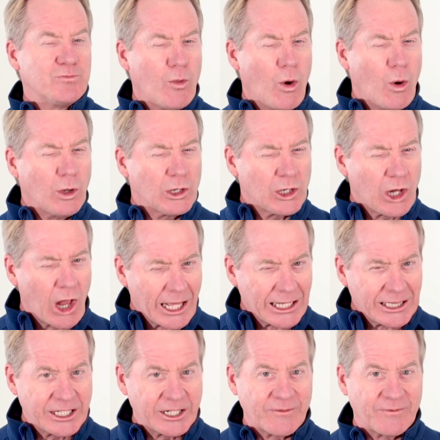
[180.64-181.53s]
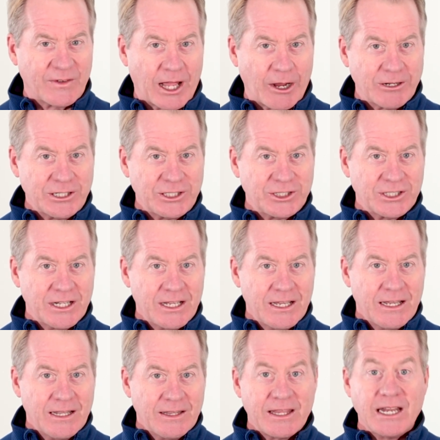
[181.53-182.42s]
more likely to flourish
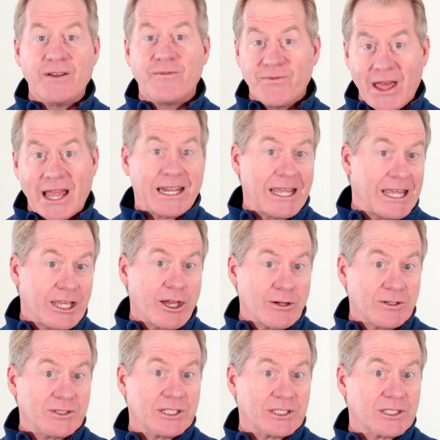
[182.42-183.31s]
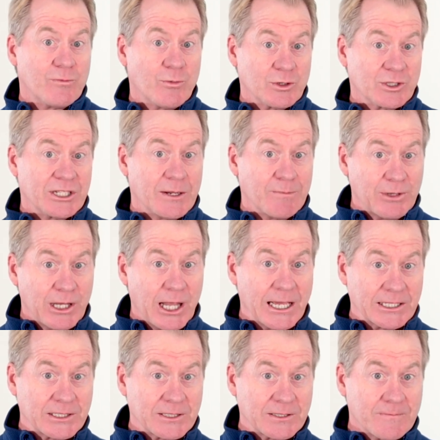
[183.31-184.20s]
than if that ecosystem wasn't in
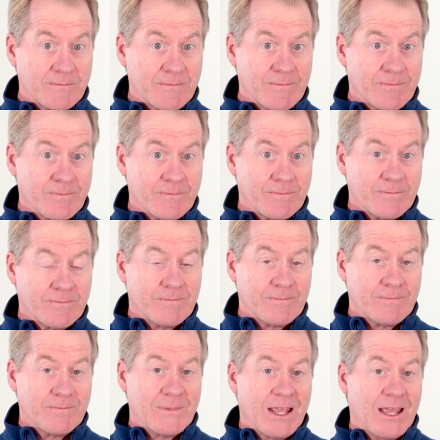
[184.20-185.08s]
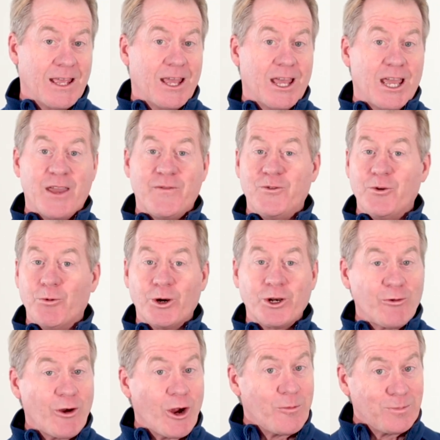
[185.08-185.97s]
place. If you want
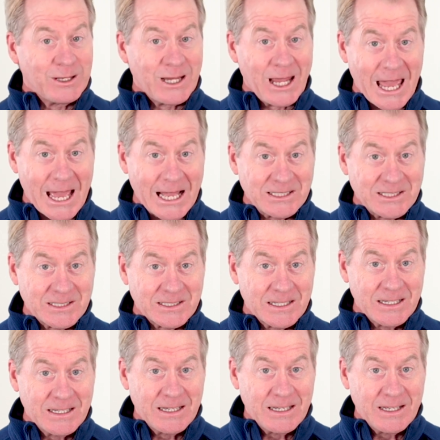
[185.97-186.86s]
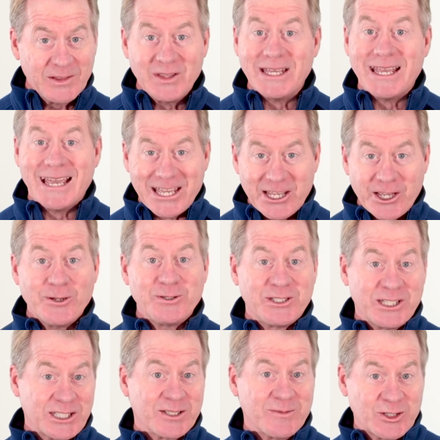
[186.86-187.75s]
to grow plants, the
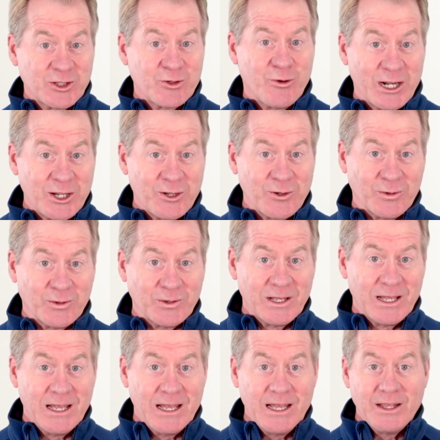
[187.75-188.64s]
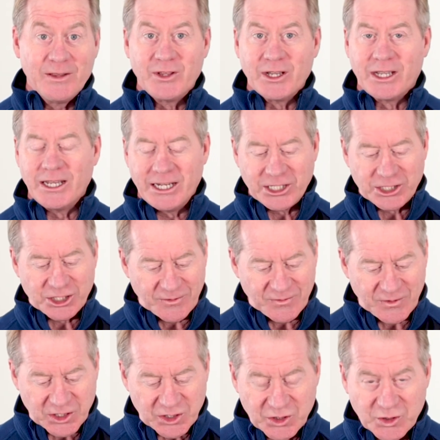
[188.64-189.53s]
ecosystem is critical. The condition
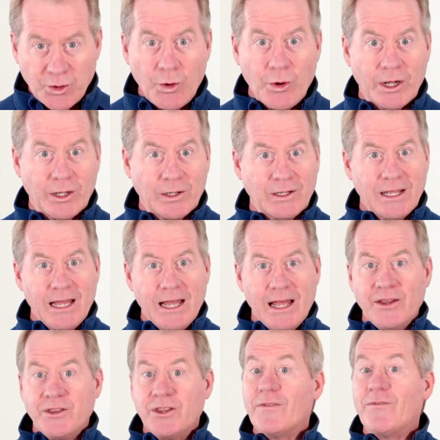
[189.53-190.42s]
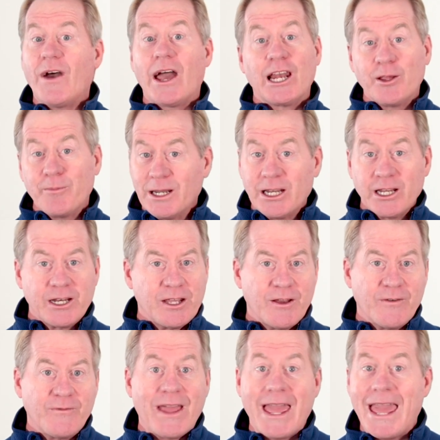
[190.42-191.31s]
of the soil, the availability
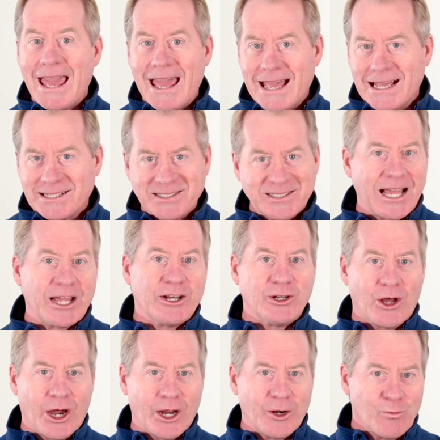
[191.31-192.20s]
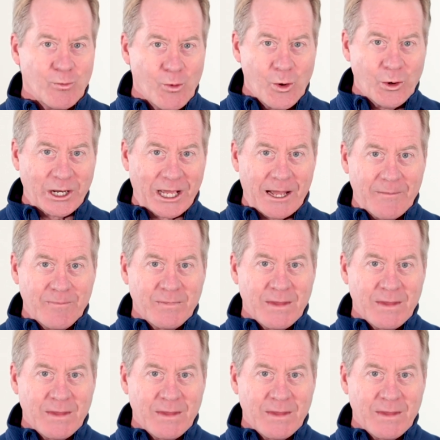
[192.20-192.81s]
of air, sunlight, water,